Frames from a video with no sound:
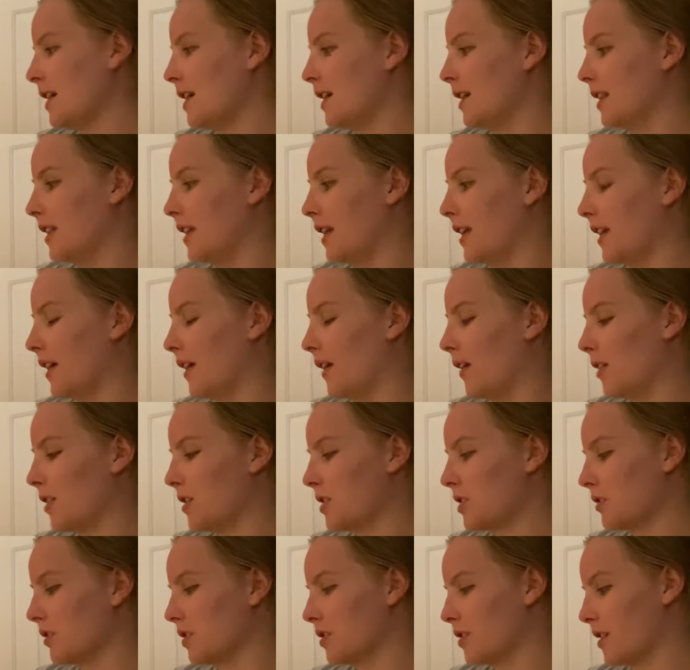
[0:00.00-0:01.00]
And then it
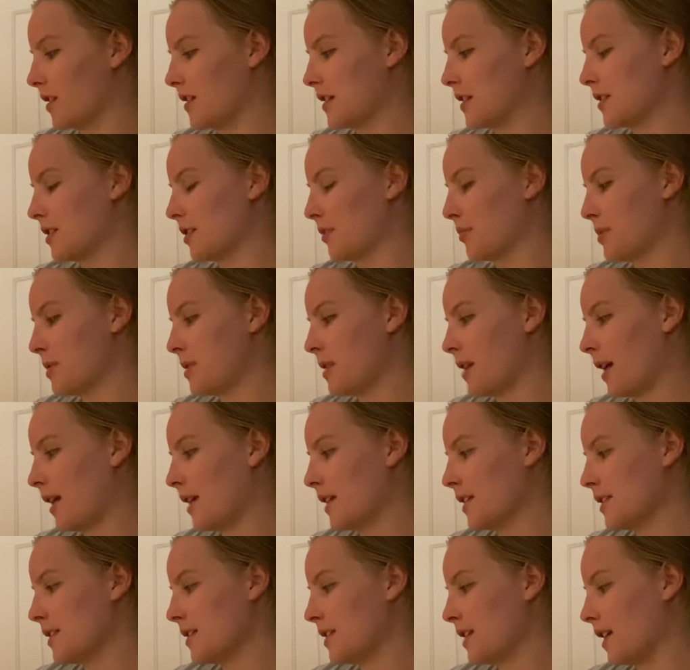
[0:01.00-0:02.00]
also addresses some
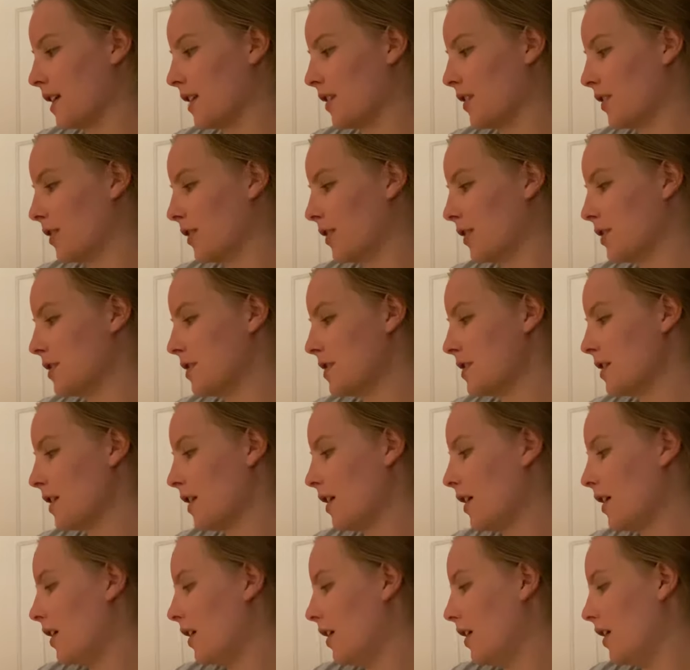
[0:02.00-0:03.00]
science standards,
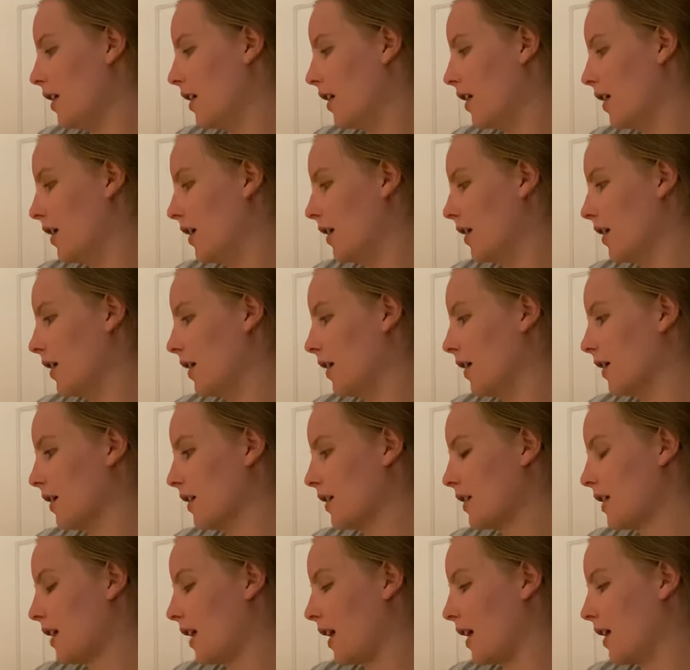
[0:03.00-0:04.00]

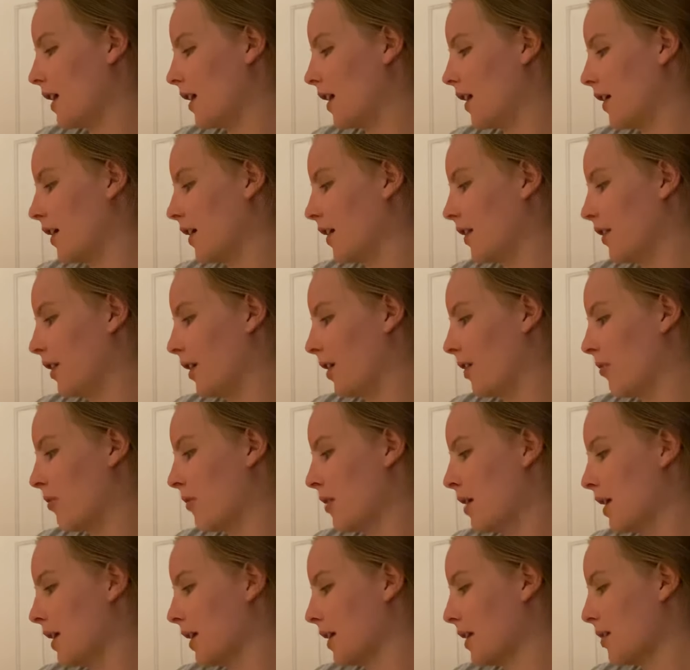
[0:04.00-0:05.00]

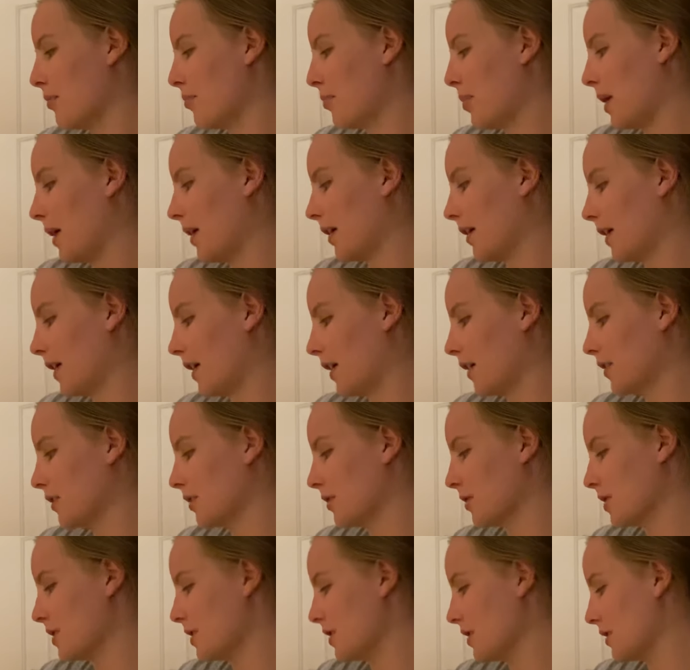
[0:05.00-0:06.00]
K.L.1, compare
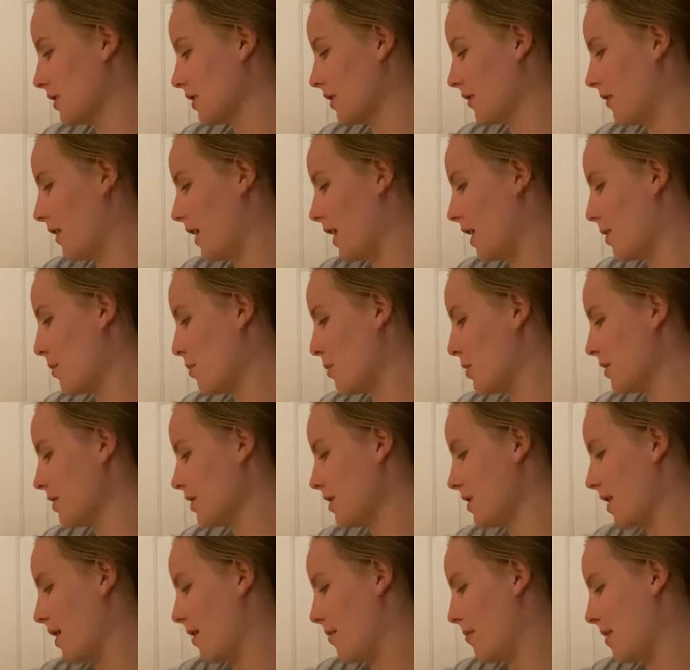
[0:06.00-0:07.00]
characteristics of
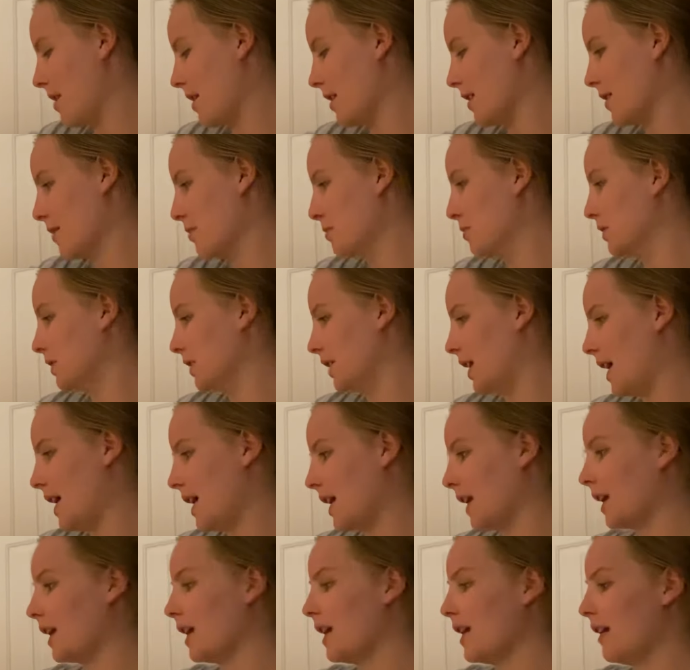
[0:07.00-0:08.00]
animals that make them
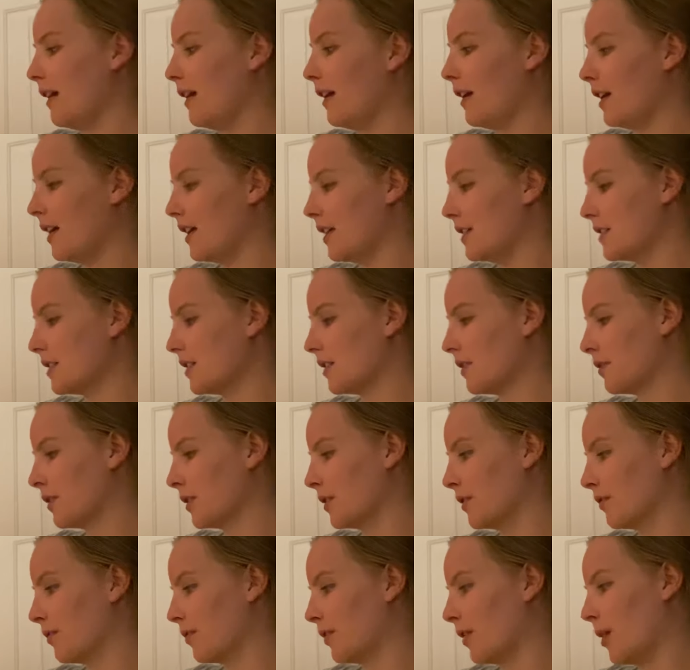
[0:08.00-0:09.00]
alike and
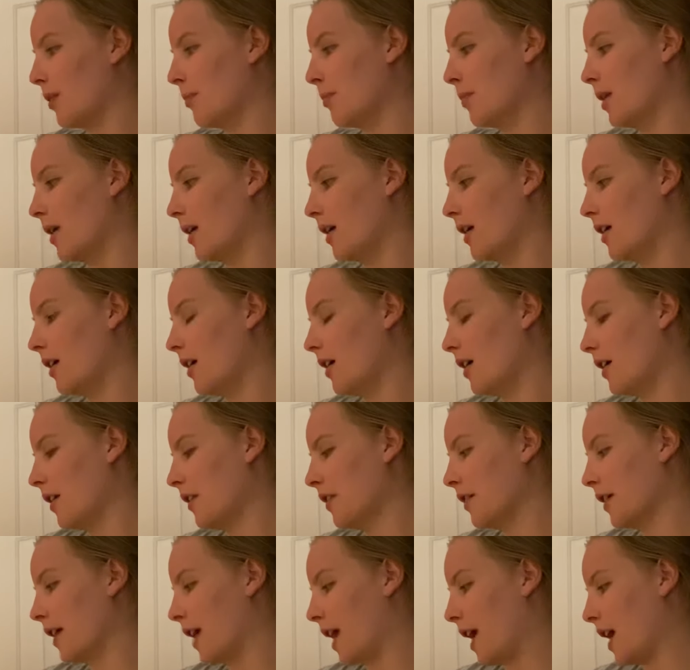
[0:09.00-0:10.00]
different from
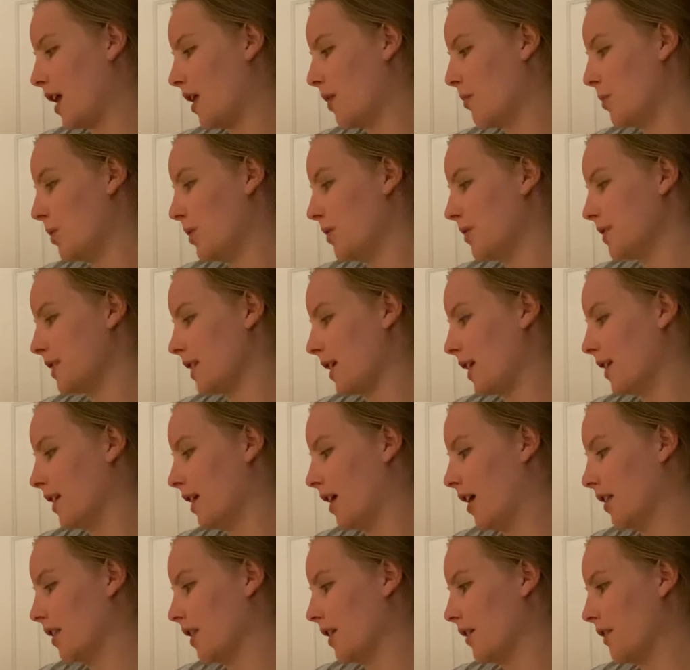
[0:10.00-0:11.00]
other animals and
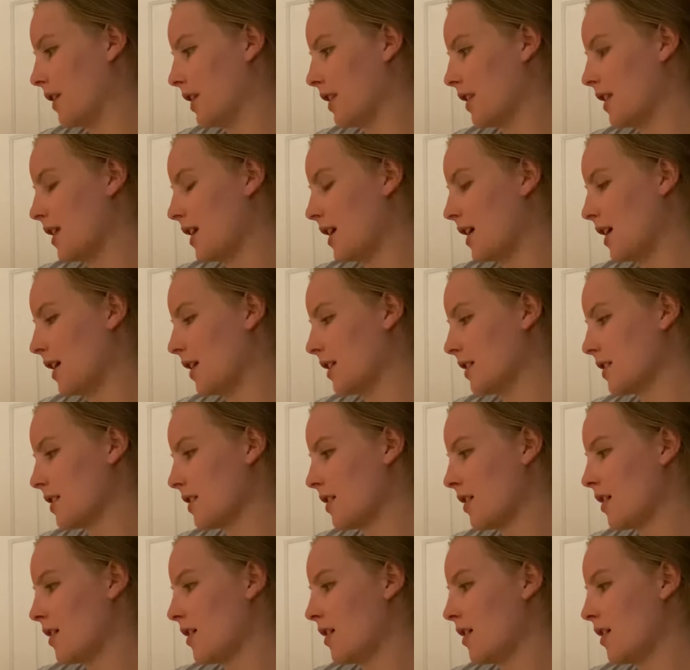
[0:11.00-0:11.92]
non-living things.